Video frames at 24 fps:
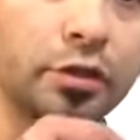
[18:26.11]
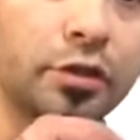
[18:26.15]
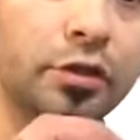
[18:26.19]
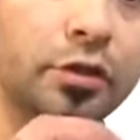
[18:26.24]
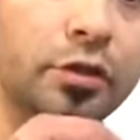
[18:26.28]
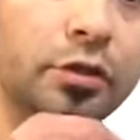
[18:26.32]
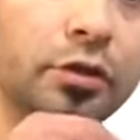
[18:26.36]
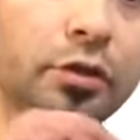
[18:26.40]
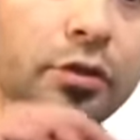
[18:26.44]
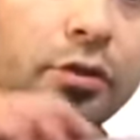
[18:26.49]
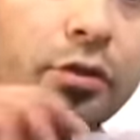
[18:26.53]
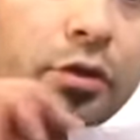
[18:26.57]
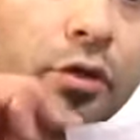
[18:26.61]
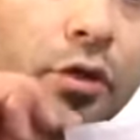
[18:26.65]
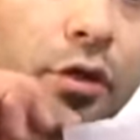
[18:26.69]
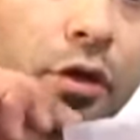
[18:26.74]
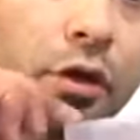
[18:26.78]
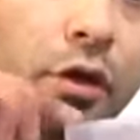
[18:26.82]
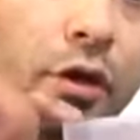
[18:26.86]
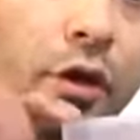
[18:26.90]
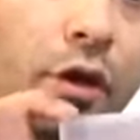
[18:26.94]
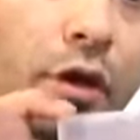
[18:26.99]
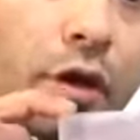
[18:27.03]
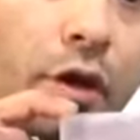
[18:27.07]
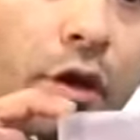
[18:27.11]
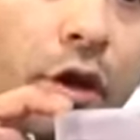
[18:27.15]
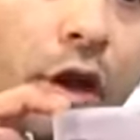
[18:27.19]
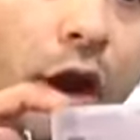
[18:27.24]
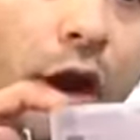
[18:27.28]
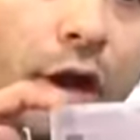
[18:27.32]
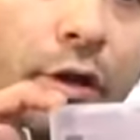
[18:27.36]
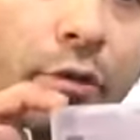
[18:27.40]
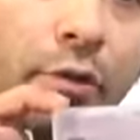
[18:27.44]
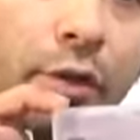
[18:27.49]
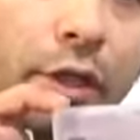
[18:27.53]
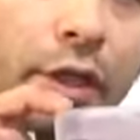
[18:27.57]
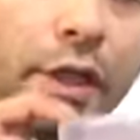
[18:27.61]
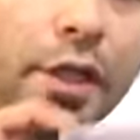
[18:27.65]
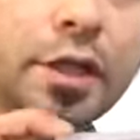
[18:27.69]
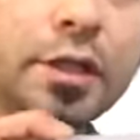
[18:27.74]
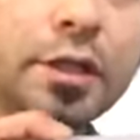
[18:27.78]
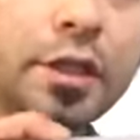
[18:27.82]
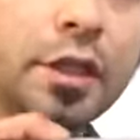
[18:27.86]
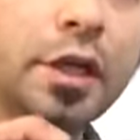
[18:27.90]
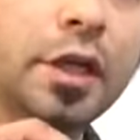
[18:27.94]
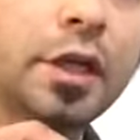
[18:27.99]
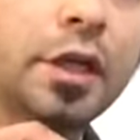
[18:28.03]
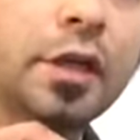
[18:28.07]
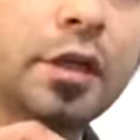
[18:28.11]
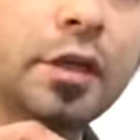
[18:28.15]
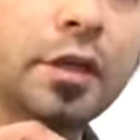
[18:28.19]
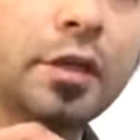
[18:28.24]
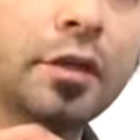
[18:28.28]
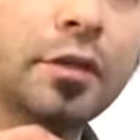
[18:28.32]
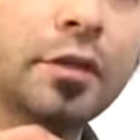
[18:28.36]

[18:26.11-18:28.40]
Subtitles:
to not release ink,